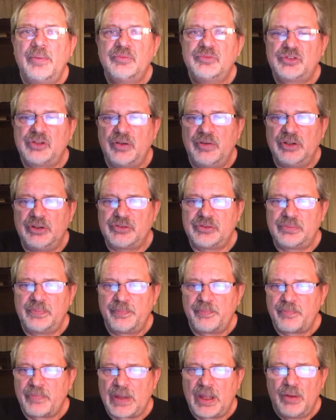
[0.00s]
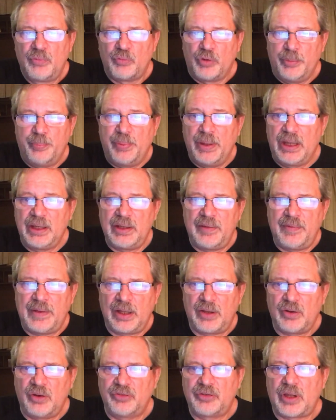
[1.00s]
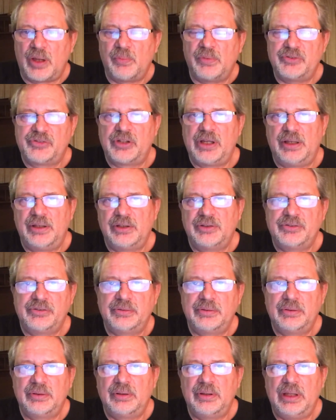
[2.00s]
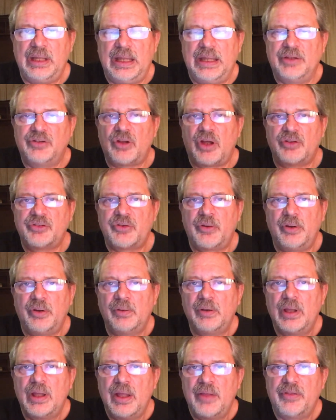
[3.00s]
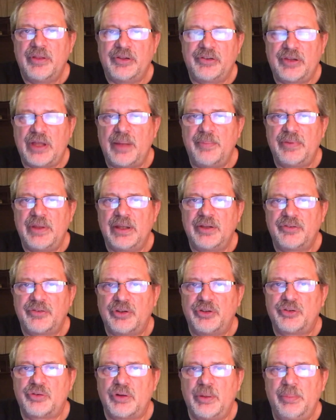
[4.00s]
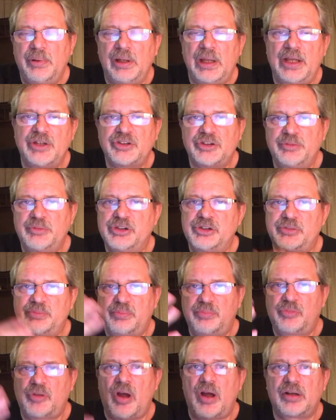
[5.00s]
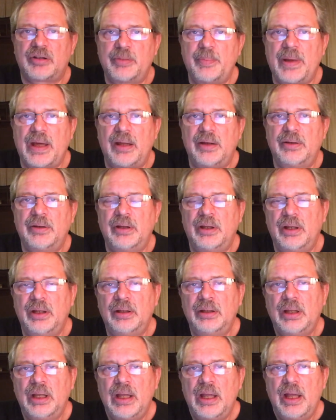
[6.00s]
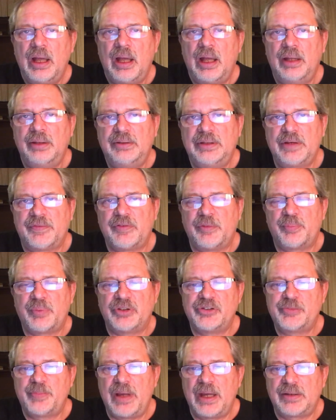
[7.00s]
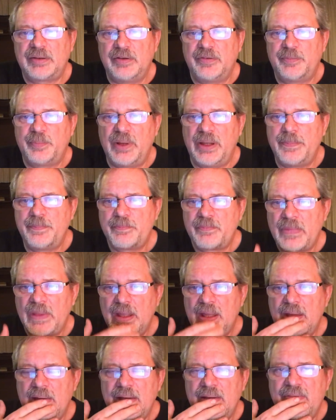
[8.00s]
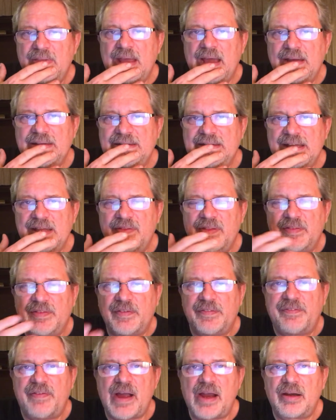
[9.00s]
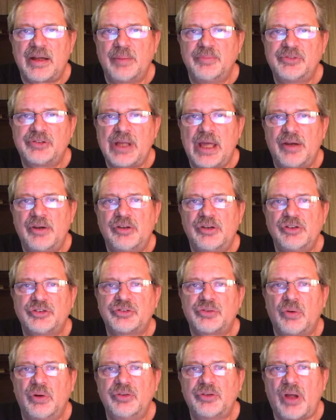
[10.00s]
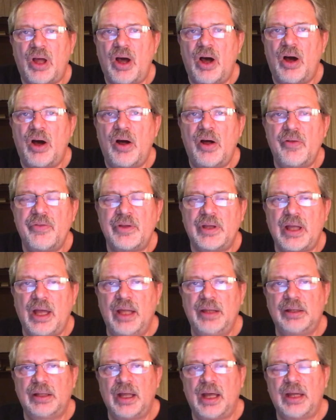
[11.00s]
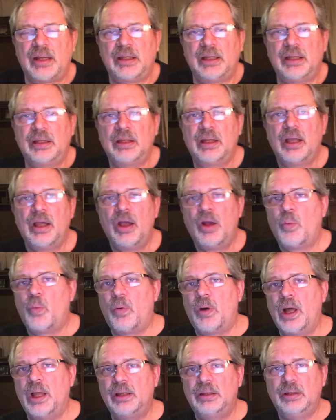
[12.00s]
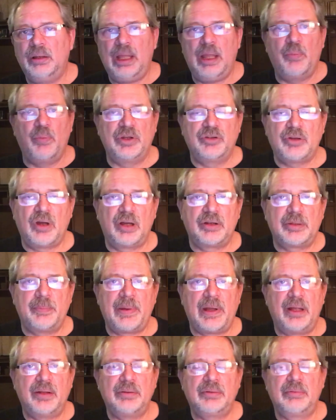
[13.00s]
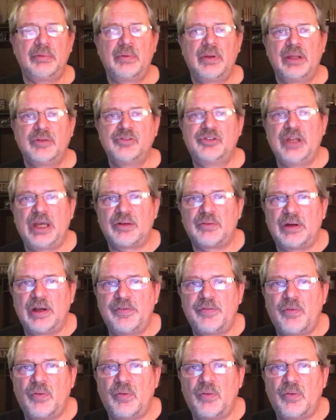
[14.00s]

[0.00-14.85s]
see, this rebellion that goes on with Satan is also the same thing as the tribulation, just talked about in a different perspective. But the idea that the fire comes down and destroys all the ungodly, and we talked about Zechariah